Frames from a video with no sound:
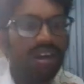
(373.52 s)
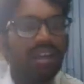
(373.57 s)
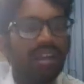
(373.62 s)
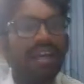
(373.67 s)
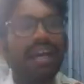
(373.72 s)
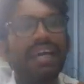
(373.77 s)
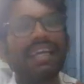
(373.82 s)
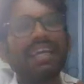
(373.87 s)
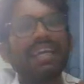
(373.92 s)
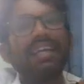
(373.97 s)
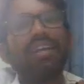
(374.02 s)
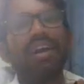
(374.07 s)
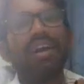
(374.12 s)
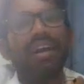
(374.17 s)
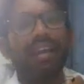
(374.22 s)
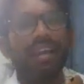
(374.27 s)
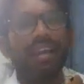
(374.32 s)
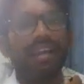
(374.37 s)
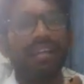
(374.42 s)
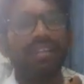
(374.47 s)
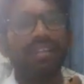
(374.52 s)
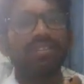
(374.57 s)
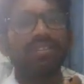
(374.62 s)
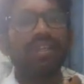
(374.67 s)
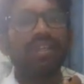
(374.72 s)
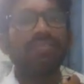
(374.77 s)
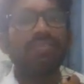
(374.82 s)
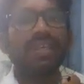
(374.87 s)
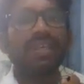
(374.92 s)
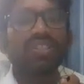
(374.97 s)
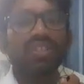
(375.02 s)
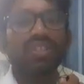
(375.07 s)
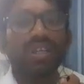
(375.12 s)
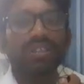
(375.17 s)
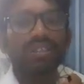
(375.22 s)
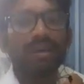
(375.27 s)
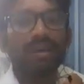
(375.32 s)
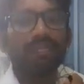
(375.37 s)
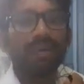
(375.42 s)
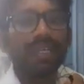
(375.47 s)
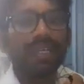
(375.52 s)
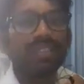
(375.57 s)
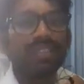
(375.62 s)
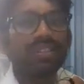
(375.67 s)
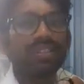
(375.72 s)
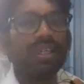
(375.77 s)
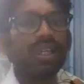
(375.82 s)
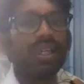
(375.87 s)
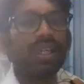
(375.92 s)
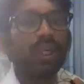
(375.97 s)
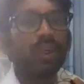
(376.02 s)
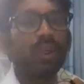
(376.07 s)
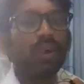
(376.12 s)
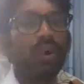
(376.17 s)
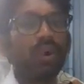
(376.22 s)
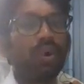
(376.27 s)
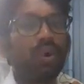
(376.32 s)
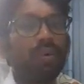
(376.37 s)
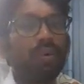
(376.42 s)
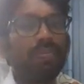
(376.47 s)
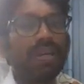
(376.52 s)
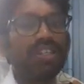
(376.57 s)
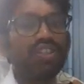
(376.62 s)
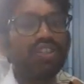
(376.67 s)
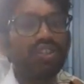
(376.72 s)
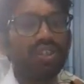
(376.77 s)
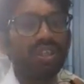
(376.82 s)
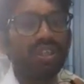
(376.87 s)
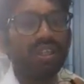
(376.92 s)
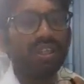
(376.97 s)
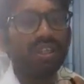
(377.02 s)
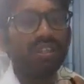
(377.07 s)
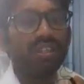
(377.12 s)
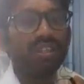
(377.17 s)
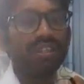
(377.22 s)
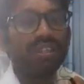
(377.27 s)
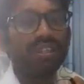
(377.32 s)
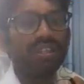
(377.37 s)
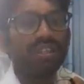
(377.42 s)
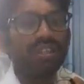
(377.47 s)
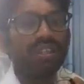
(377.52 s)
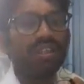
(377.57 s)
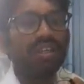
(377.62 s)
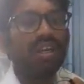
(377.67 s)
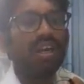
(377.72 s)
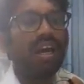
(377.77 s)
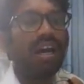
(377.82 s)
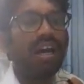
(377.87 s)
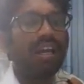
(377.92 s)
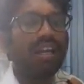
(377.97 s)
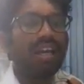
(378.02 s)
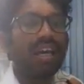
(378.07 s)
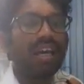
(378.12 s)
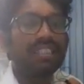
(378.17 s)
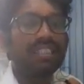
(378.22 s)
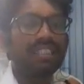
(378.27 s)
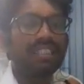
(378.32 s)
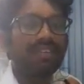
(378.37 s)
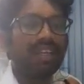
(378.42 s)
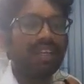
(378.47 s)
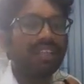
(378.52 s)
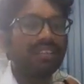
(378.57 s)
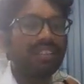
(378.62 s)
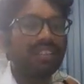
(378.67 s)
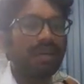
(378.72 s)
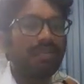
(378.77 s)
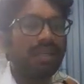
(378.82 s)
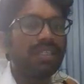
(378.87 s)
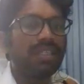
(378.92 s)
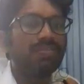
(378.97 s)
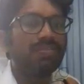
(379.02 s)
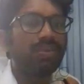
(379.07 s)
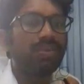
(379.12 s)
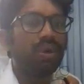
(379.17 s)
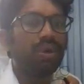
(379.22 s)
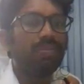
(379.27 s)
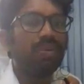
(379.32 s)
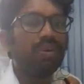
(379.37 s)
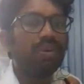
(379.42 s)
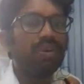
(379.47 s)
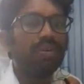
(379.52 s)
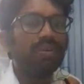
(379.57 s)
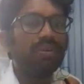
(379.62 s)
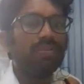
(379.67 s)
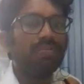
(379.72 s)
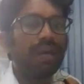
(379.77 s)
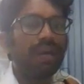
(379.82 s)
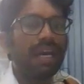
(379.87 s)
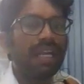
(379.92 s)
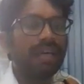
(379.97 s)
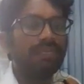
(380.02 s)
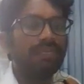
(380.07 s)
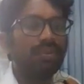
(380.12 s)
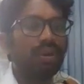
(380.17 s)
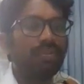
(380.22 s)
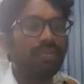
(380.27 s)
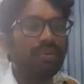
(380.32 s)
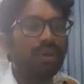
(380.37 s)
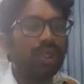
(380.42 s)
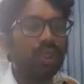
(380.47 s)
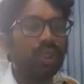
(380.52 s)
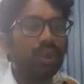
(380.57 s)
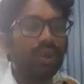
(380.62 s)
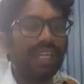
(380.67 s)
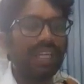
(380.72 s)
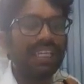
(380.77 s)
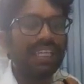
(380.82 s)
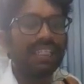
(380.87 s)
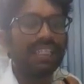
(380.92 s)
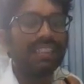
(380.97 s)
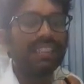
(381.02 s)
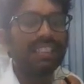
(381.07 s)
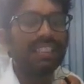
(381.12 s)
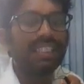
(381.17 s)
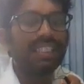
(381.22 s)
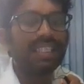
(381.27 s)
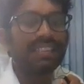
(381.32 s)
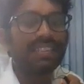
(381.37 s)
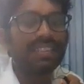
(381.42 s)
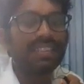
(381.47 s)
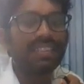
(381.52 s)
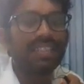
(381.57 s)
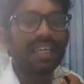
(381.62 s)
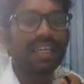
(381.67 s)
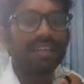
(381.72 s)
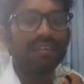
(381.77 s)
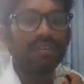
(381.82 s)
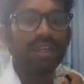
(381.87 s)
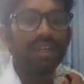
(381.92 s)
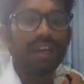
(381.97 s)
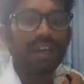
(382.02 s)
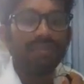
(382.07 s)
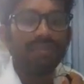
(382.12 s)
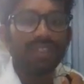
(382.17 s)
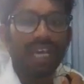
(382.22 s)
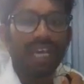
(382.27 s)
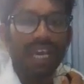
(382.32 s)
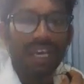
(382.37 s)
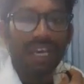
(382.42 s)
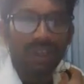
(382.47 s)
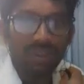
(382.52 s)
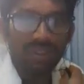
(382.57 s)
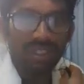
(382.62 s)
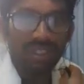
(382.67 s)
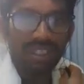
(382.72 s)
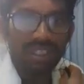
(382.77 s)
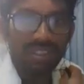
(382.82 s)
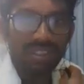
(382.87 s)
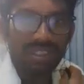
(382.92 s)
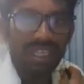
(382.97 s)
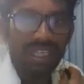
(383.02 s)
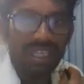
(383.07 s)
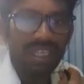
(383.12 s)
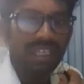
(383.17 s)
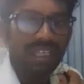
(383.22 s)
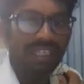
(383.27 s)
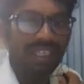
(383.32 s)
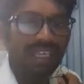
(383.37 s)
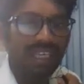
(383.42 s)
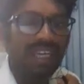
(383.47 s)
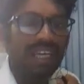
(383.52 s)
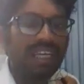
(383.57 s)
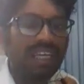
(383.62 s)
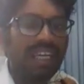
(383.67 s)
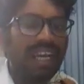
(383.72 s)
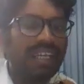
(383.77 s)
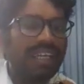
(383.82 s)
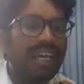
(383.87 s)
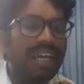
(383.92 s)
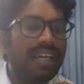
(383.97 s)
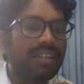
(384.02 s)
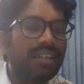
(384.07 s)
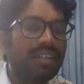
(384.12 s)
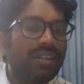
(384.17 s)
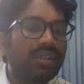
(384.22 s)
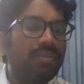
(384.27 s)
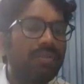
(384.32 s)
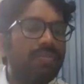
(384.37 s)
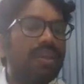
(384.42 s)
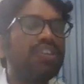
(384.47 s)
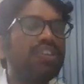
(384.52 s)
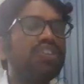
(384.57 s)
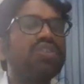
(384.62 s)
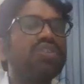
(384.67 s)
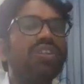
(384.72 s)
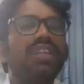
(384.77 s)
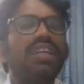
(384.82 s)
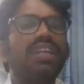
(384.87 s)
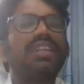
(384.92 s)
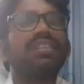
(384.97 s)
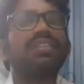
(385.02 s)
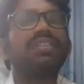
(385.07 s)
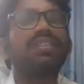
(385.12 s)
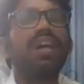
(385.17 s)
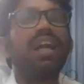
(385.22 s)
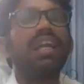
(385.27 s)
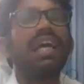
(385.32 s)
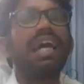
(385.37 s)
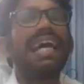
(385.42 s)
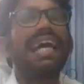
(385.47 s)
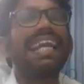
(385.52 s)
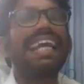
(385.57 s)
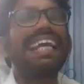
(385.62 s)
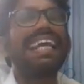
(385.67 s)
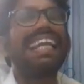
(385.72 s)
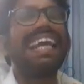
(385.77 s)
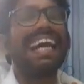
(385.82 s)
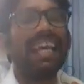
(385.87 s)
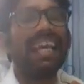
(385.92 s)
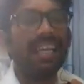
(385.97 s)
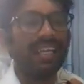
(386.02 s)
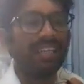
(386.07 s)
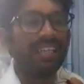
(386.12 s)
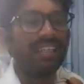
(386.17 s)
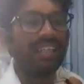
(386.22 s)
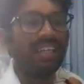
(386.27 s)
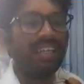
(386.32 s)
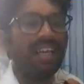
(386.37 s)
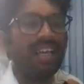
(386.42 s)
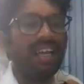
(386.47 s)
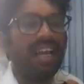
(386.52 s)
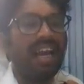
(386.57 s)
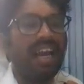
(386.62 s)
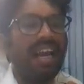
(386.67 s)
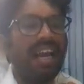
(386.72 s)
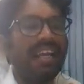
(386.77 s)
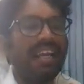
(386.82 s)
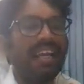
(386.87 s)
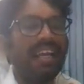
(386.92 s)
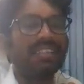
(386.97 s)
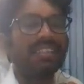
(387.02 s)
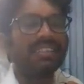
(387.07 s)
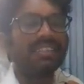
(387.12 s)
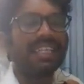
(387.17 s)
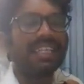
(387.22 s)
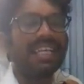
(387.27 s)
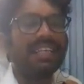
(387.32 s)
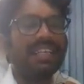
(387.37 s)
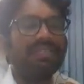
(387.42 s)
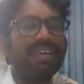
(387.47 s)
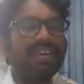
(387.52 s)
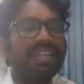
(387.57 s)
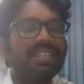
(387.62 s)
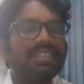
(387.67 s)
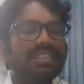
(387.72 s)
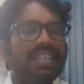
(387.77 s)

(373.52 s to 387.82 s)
aryl halide. So best example is chlorobenzene. And another one example is parabromotoluene. You can see that one of the halogen is directly attached to benzene, that is called aryl halide. And second one is the